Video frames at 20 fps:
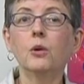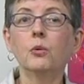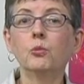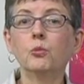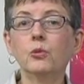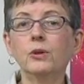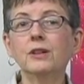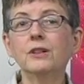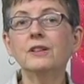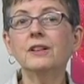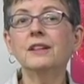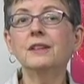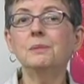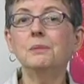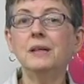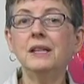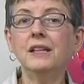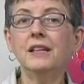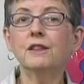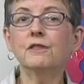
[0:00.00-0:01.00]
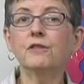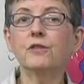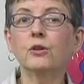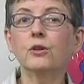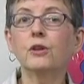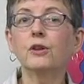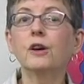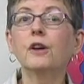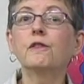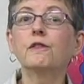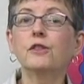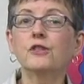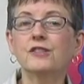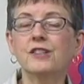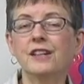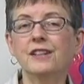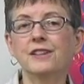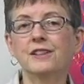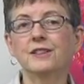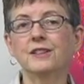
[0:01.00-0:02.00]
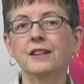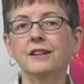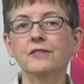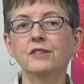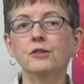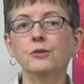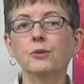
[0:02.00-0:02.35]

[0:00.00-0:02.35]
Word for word: real and meaningful for 10 and 11